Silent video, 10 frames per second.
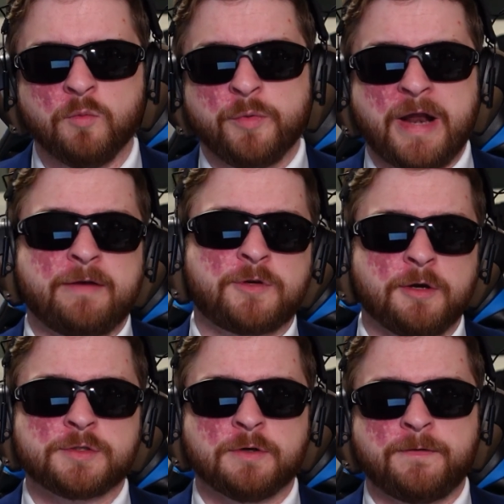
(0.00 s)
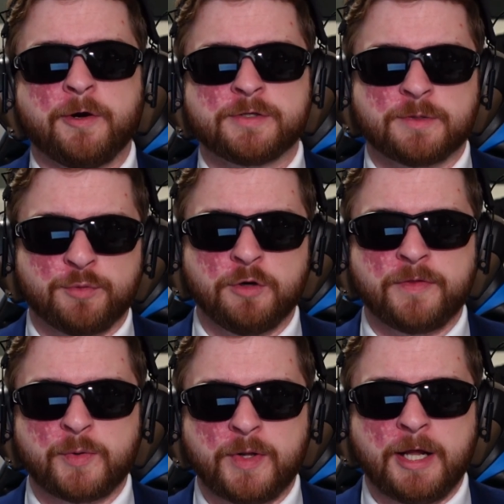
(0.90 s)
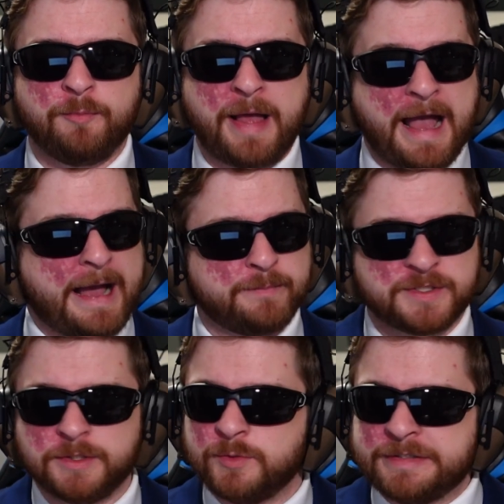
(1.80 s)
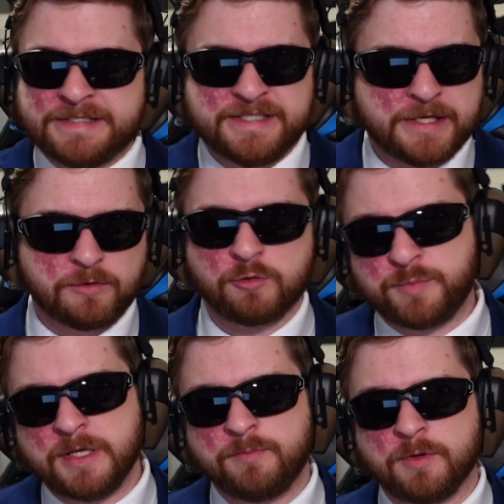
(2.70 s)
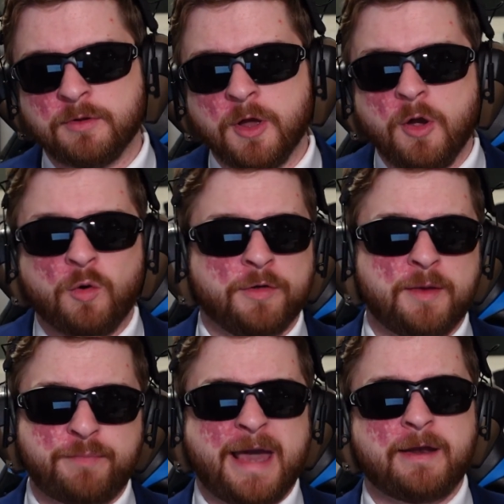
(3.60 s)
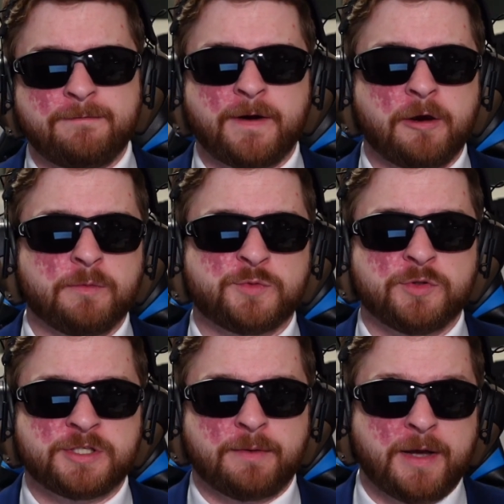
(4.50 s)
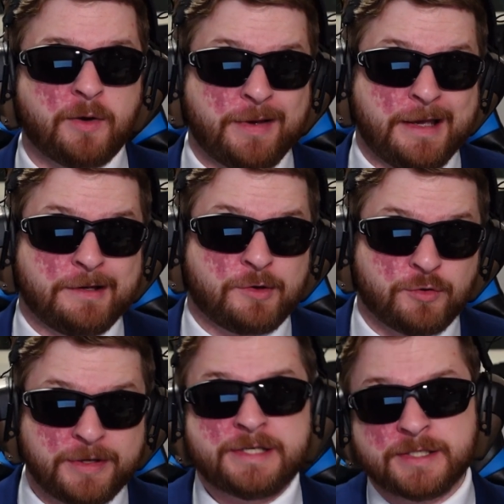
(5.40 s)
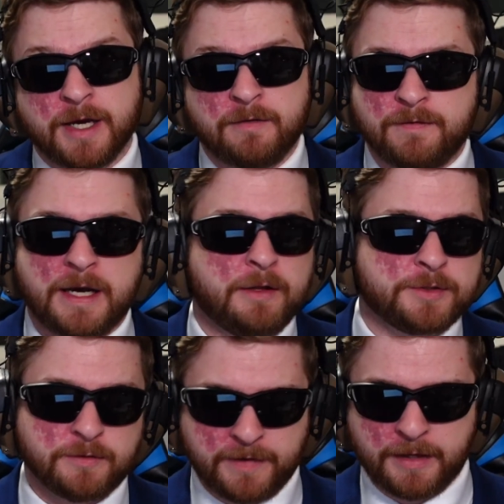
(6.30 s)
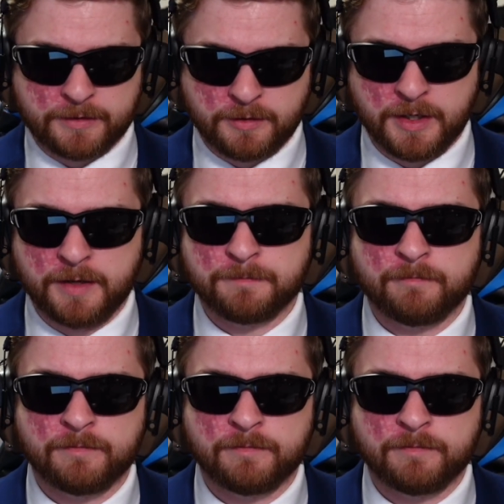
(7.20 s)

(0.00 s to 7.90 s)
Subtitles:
We would have to go so far as to prove that it will help absolutely zero people, or that banning firearms would somehow increase gun violence or violent crime.